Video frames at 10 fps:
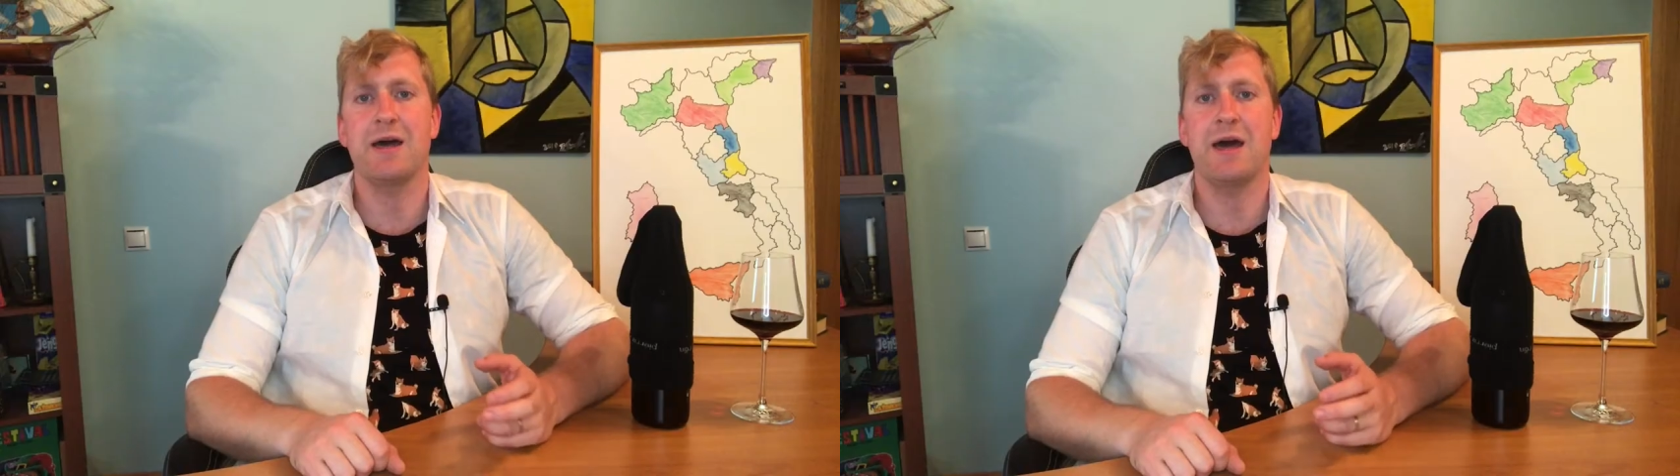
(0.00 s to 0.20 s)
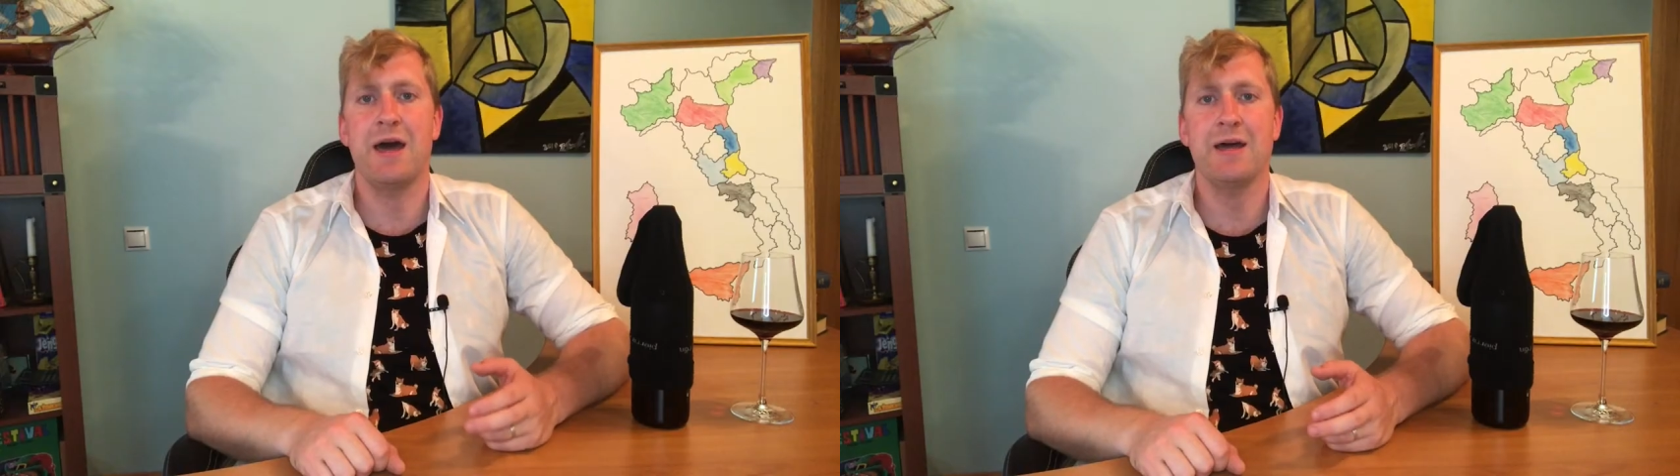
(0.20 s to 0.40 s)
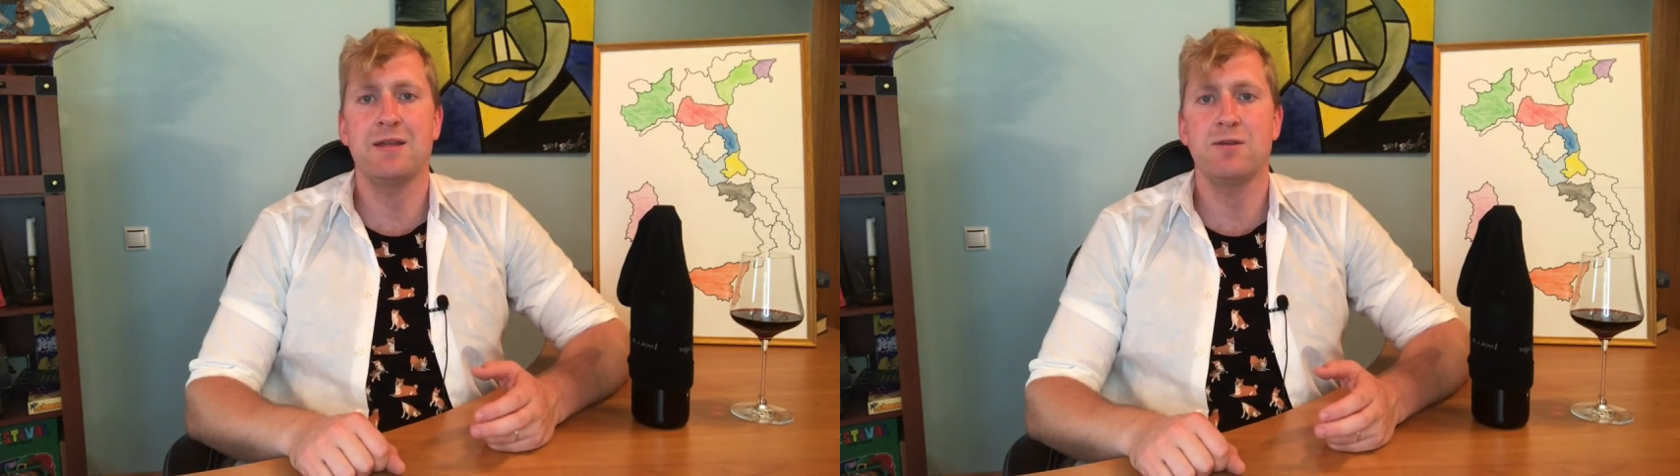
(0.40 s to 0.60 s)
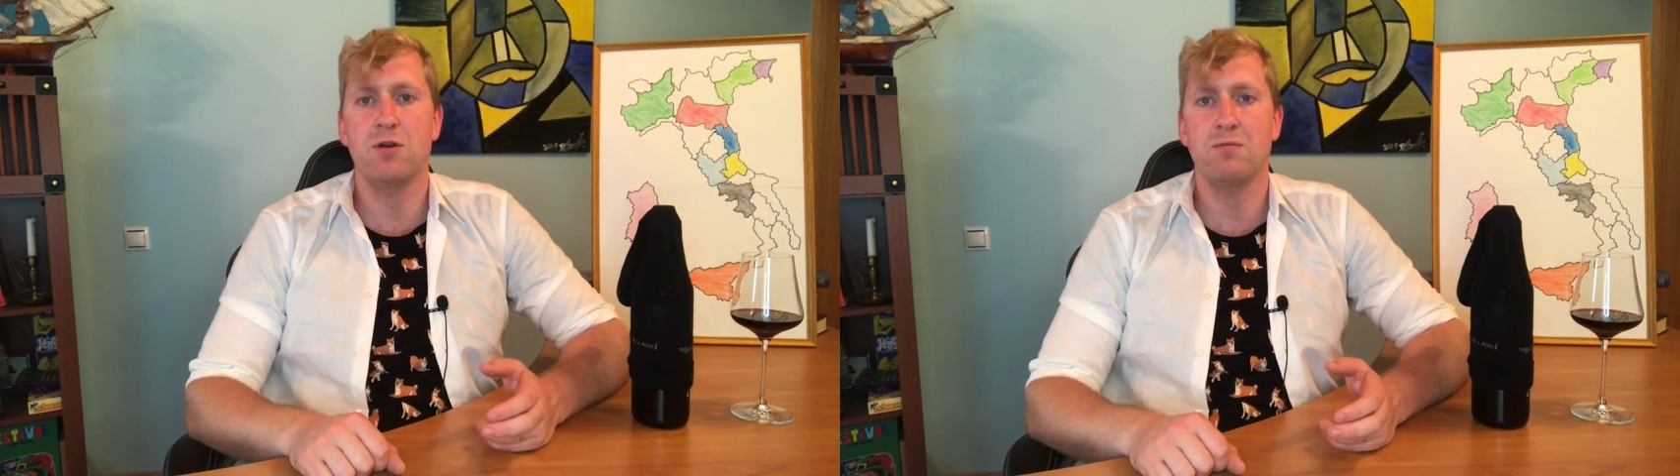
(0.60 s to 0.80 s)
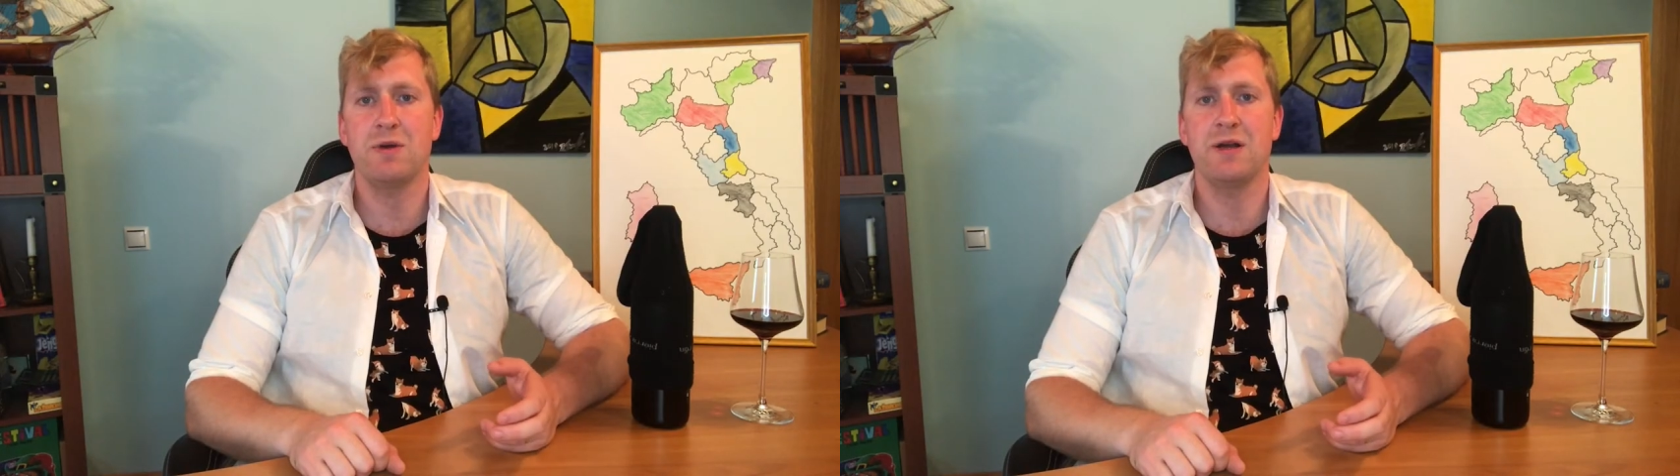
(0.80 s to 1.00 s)
had it
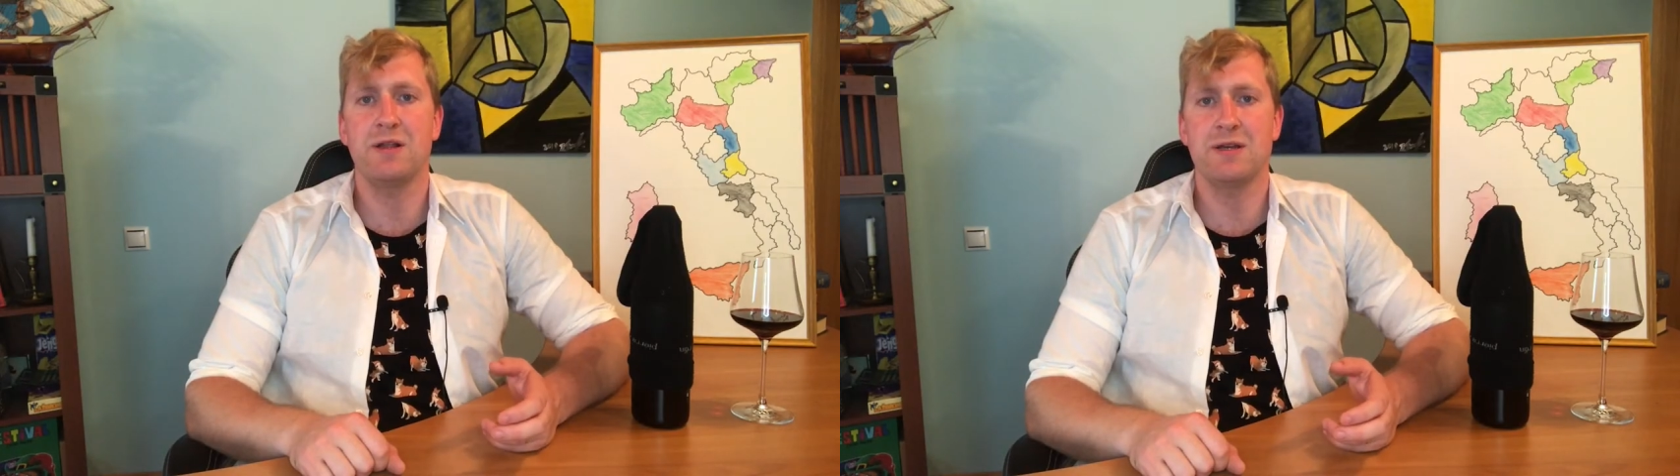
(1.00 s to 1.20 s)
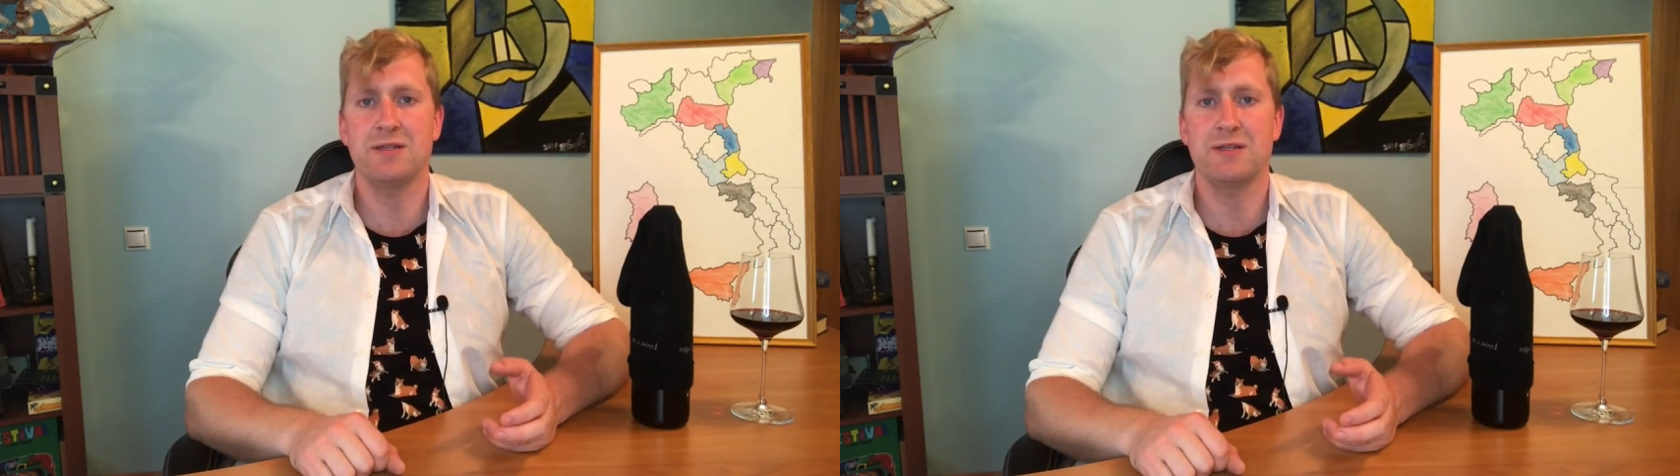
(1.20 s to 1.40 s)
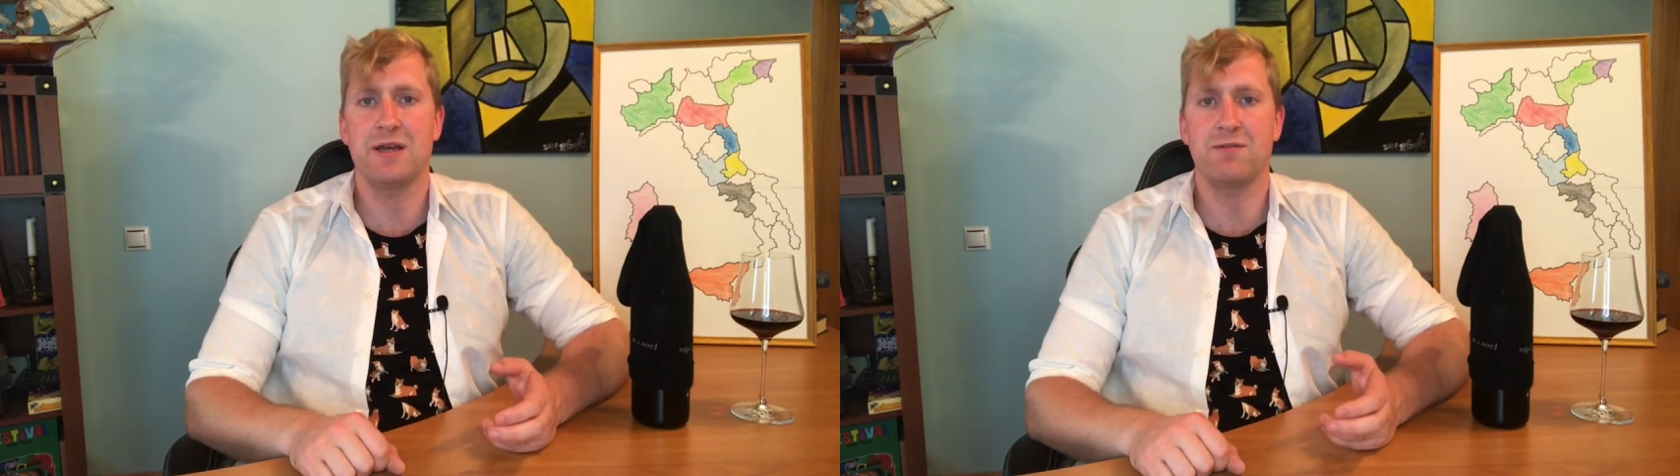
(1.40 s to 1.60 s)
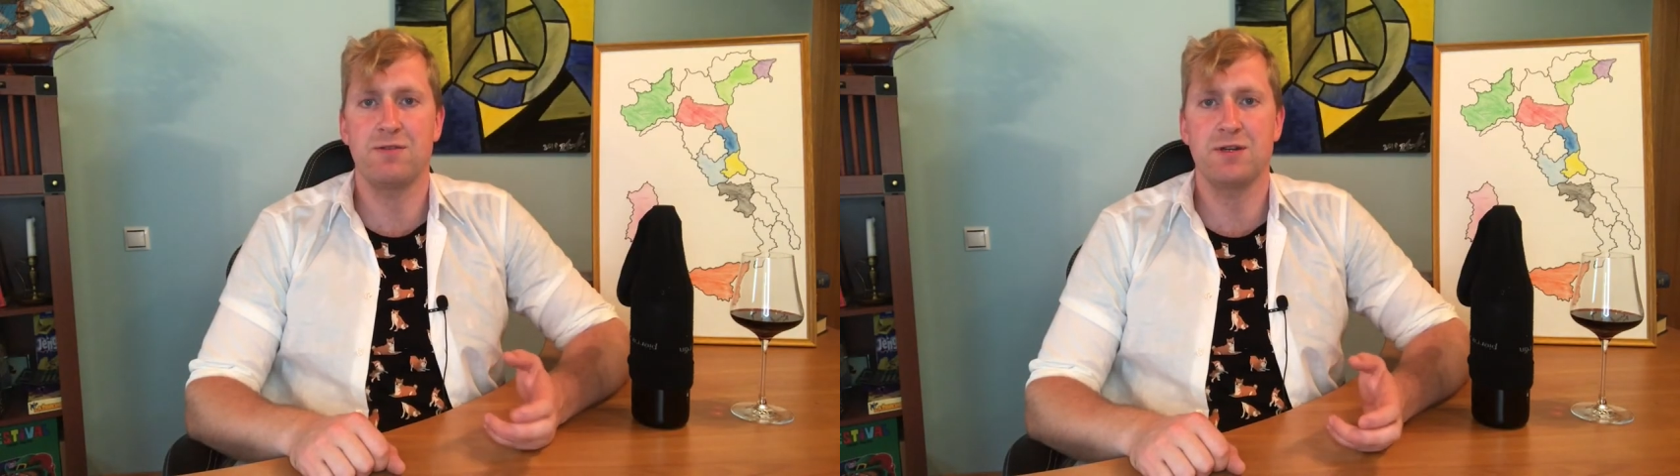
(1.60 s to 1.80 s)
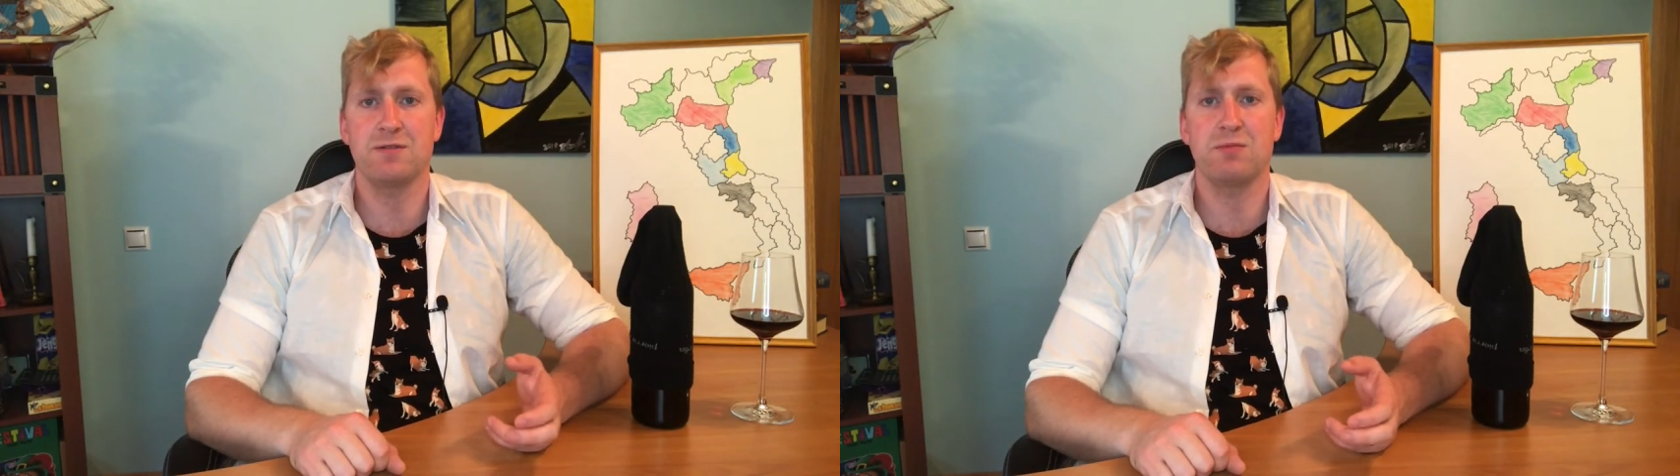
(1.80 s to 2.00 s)
on my list at
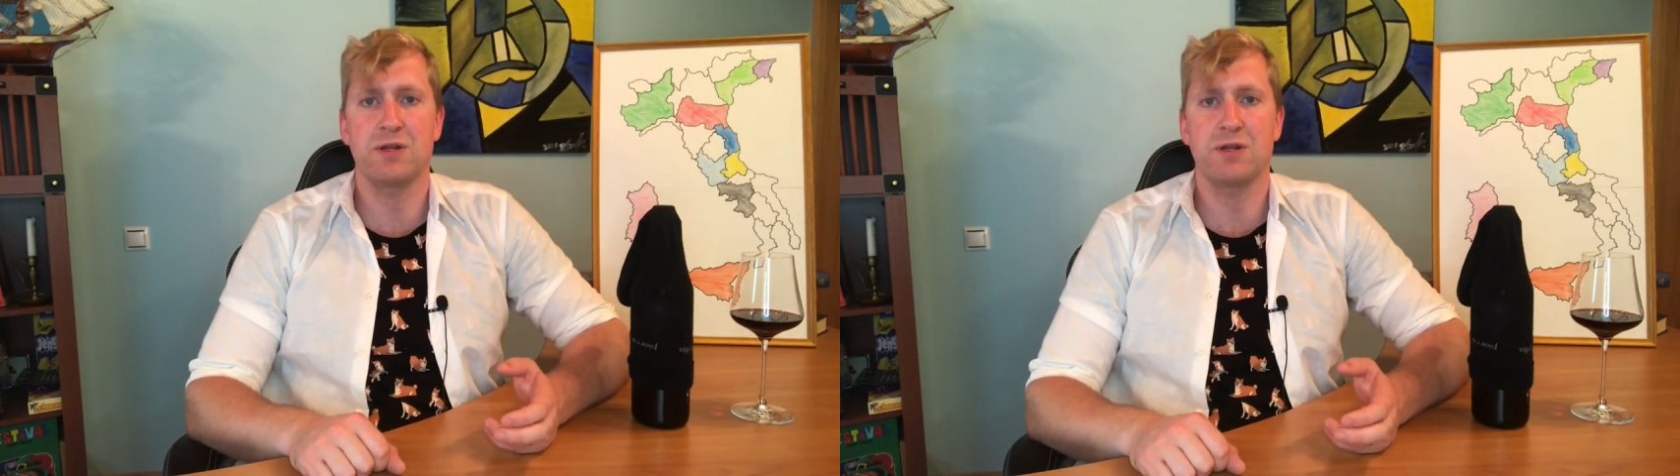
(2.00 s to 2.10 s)
first,